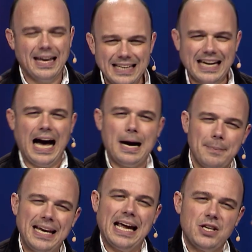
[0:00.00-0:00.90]
And the
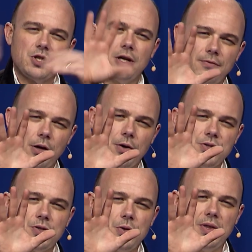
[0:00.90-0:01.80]
combination of
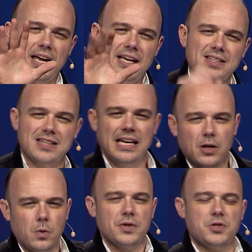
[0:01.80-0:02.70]
those two things equal